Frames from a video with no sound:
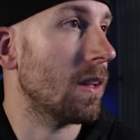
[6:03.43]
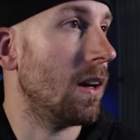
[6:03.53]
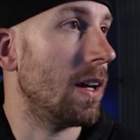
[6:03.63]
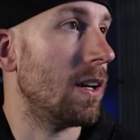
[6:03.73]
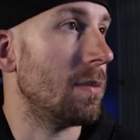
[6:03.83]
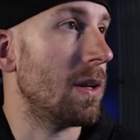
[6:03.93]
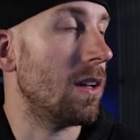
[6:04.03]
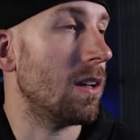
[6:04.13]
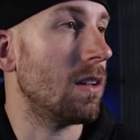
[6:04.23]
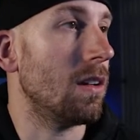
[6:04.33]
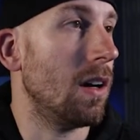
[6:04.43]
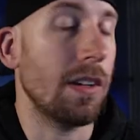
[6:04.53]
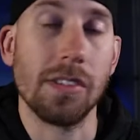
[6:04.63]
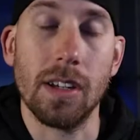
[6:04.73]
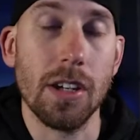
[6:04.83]
I ended up getting
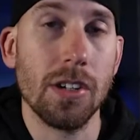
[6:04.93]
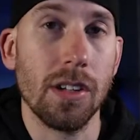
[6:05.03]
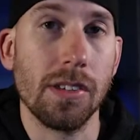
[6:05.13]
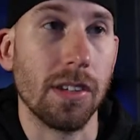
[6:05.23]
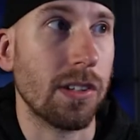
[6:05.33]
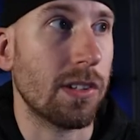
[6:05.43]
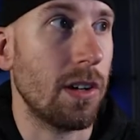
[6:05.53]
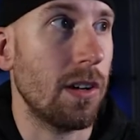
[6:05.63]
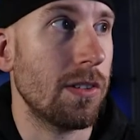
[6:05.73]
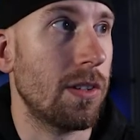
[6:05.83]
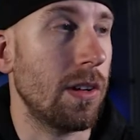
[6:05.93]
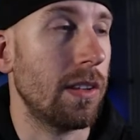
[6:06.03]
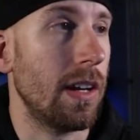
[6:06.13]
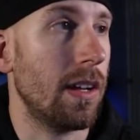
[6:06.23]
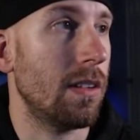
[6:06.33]
Sinesha to 6 stars
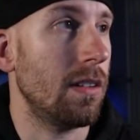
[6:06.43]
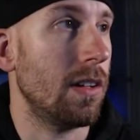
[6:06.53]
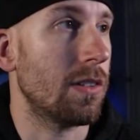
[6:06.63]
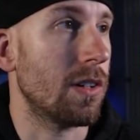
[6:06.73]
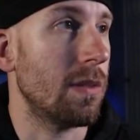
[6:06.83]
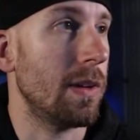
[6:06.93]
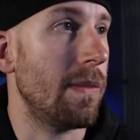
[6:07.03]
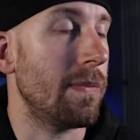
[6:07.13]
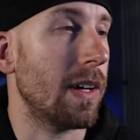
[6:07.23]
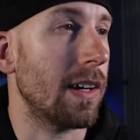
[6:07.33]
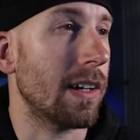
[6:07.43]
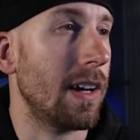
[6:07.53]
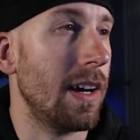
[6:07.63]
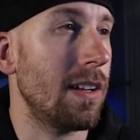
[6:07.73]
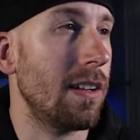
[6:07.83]
during that tournament. I got
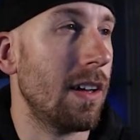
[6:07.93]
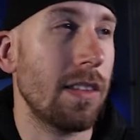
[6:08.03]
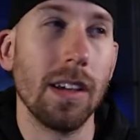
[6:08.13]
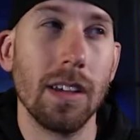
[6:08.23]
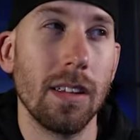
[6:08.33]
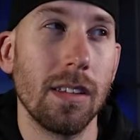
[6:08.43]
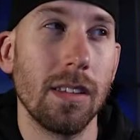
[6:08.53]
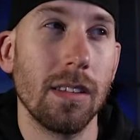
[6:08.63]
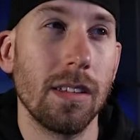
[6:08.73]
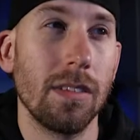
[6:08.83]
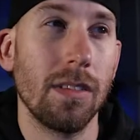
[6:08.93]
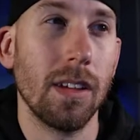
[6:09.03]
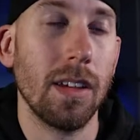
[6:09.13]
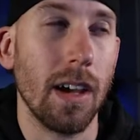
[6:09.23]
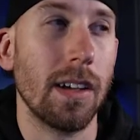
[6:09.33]
Kaiden.
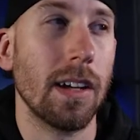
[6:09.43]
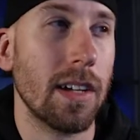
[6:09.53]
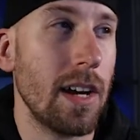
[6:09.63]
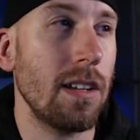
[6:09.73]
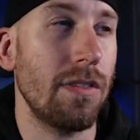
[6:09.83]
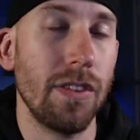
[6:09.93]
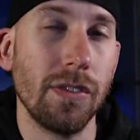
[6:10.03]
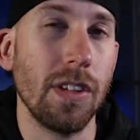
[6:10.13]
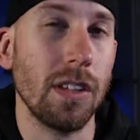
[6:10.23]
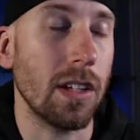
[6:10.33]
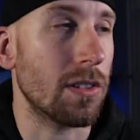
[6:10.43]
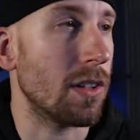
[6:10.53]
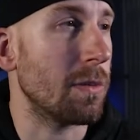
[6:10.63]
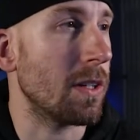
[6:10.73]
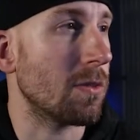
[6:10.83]
I got Kaiden to 50 in that
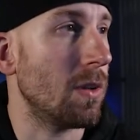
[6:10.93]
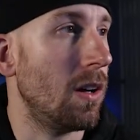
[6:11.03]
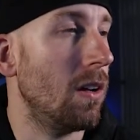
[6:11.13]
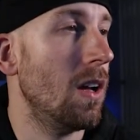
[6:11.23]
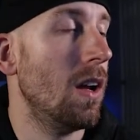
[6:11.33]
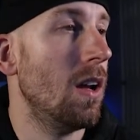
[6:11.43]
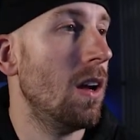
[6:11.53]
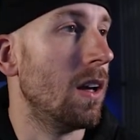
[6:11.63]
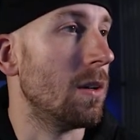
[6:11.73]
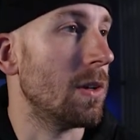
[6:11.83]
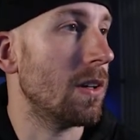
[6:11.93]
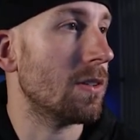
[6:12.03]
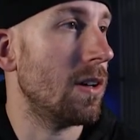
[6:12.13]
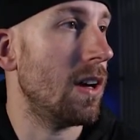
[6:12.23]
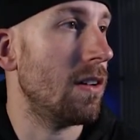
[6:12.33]
tournament as well. And then we
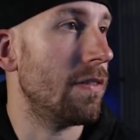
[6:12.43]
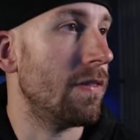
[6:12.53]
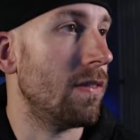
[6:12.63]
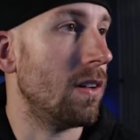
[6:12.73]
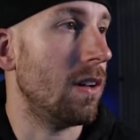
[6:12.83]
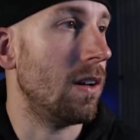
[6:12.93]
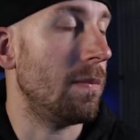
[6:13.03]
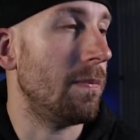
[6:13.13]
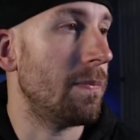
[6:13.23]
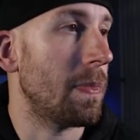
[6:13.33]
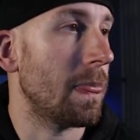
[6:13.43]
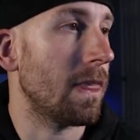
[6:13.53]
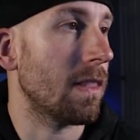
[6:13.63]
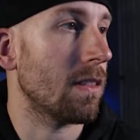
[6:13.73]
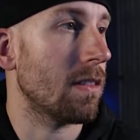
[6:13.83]
also have,
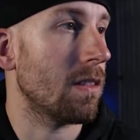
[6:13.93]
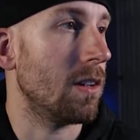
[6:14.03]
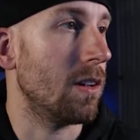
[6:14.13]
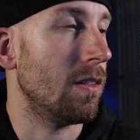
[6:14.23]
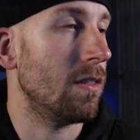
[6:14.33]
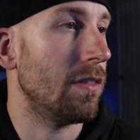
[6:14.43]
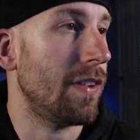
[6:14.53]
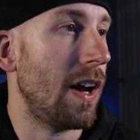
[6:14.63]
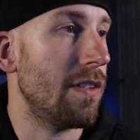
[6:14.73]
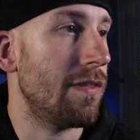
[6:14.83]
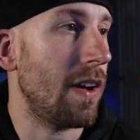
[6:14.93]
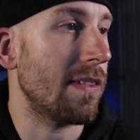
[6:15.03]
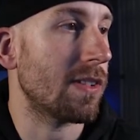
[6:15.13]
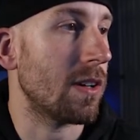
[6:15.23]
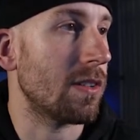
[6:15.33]
you know,
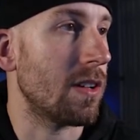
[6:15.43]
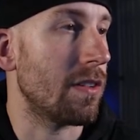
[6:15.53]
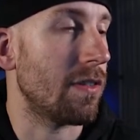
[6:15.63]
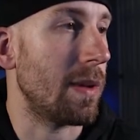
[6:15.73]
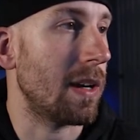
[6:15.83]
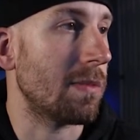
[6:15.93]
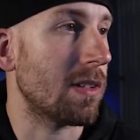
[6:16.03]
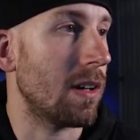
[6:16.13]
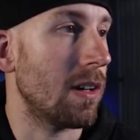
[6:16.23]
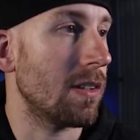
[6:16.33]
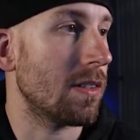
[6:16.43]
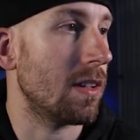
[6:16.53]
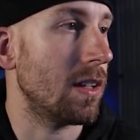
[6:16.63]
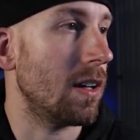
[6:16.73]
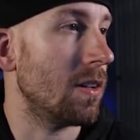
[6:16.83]
5 stars here for Madame Serris.
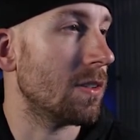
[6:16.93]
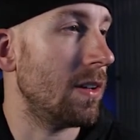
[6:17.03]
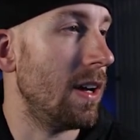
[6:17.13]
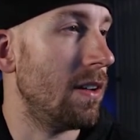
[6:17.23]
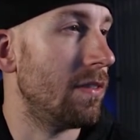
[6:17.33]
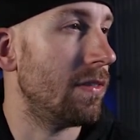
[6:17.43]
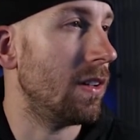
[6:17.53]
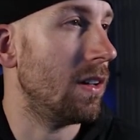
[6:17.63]
And then I also have,